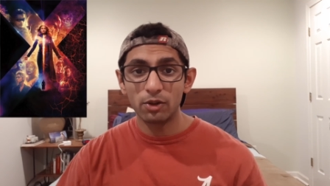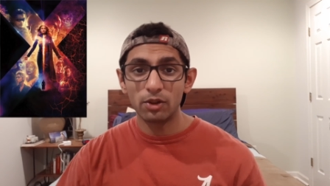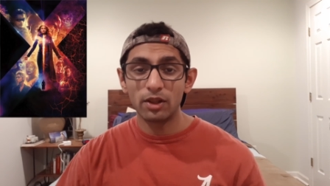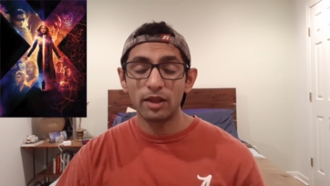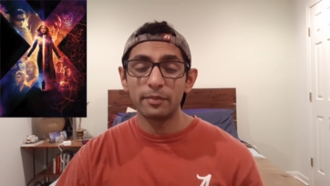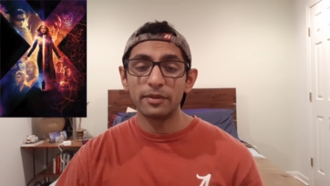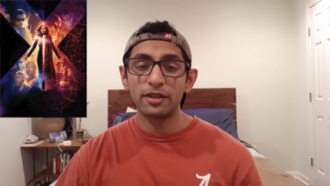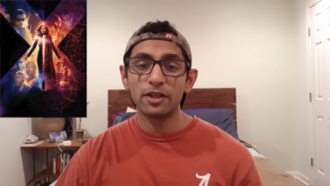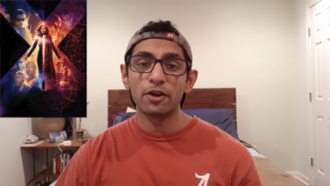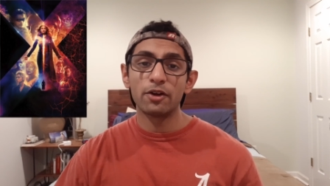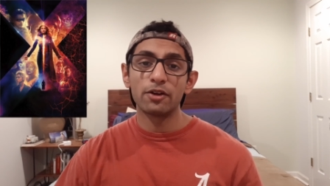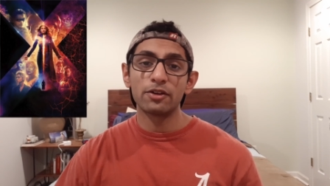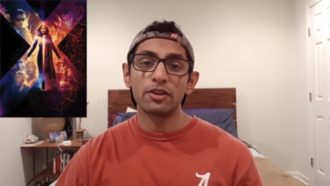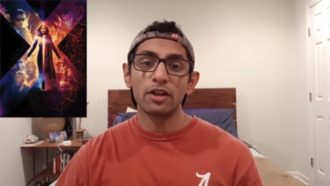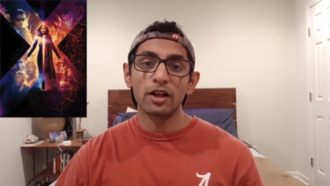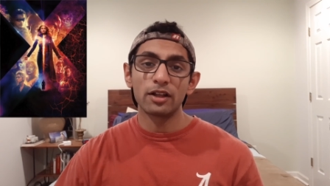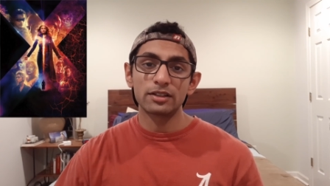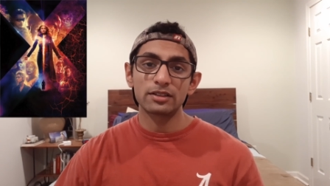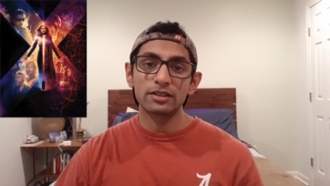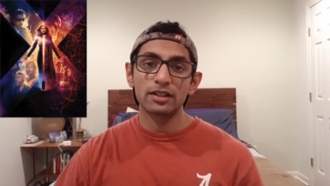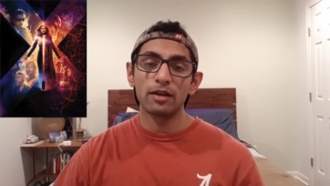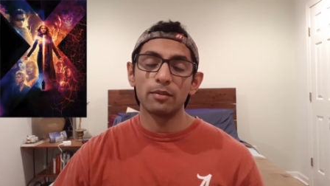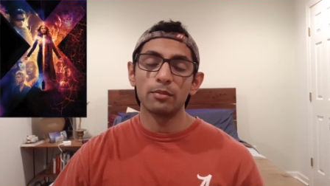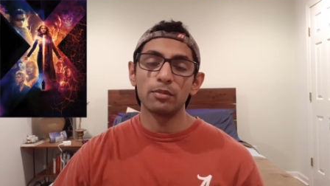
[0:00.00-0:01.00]
Let me know your
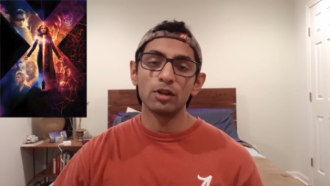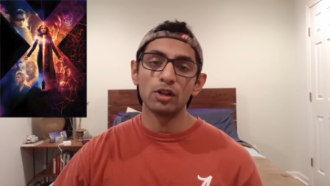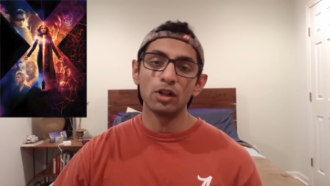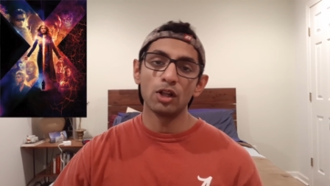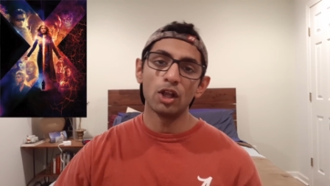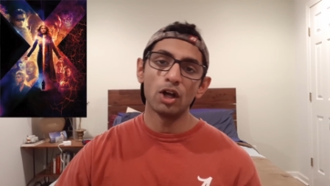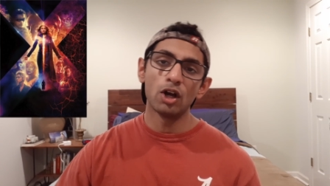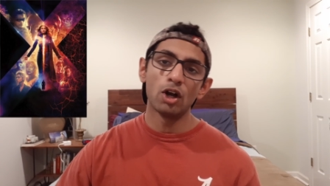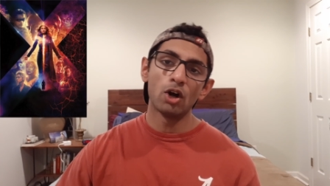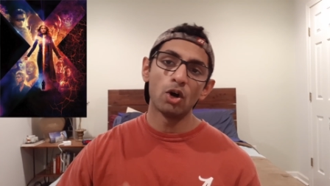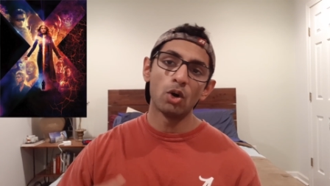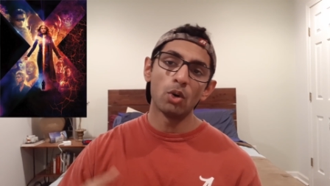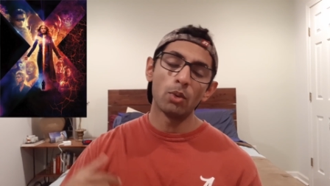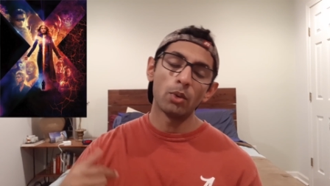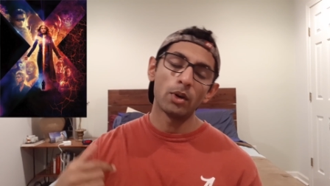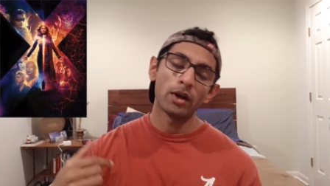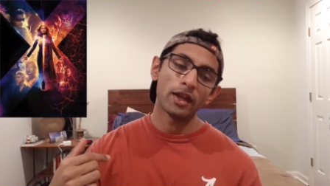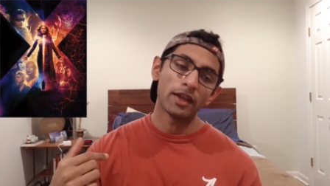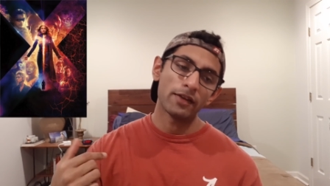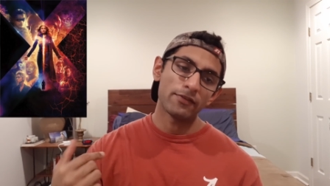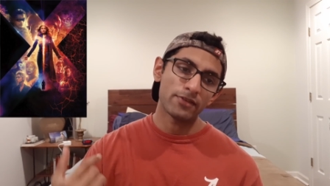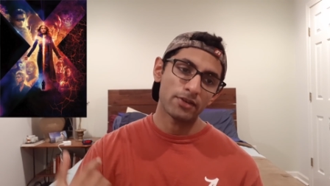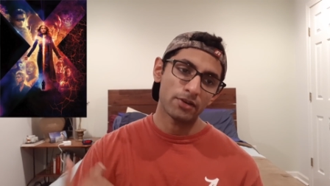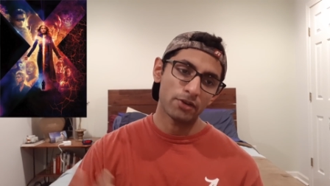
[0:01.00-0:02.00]
thoughts down below
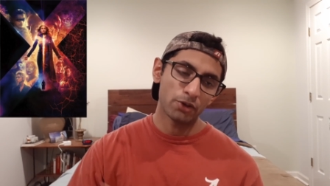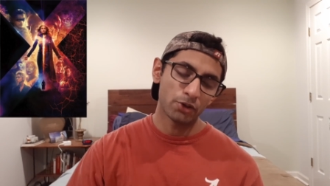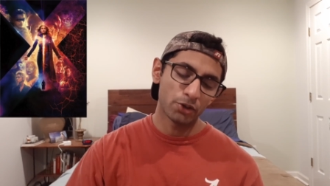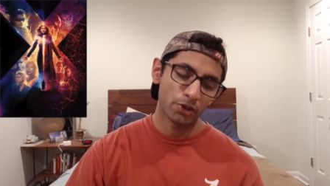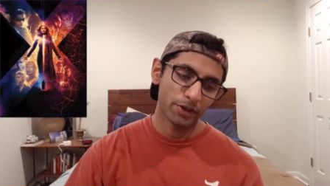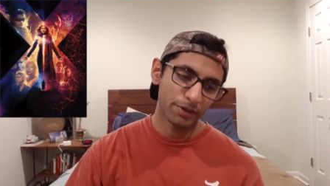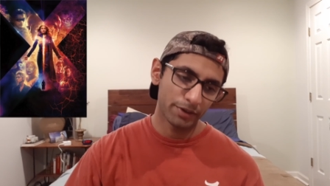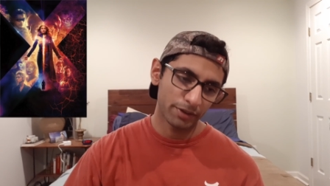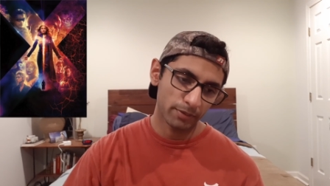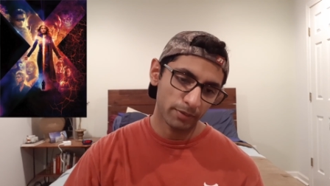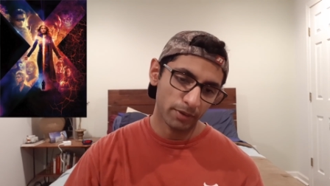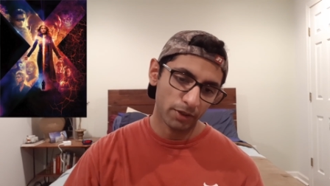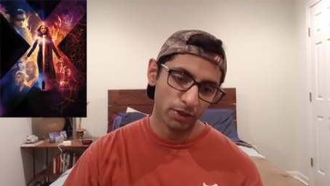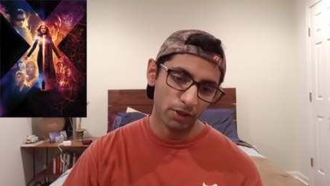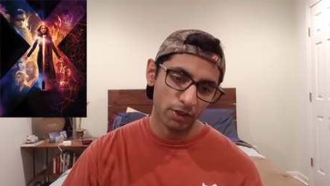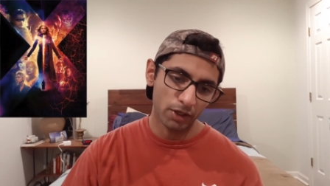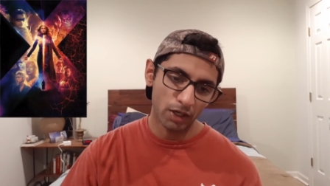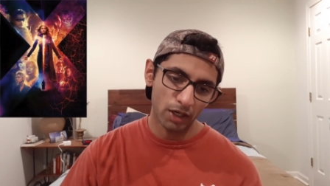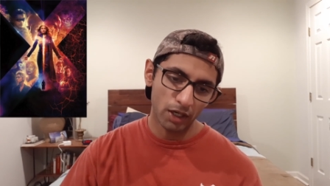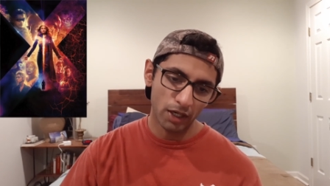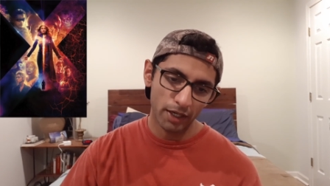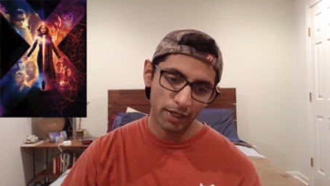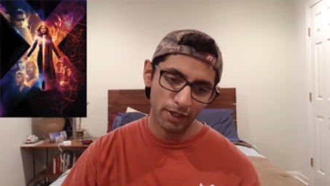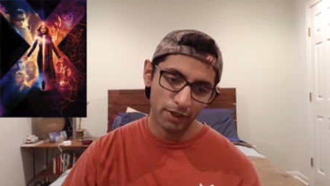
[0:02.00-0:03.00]
if you agree with me or
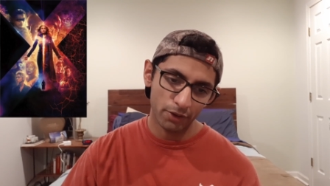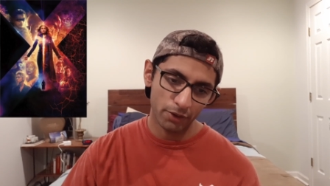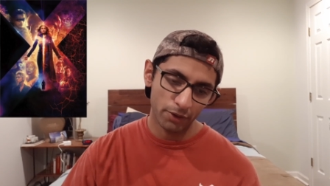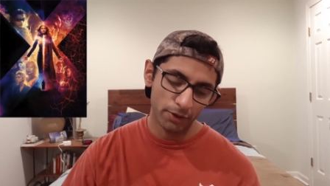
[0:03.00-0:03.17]
not,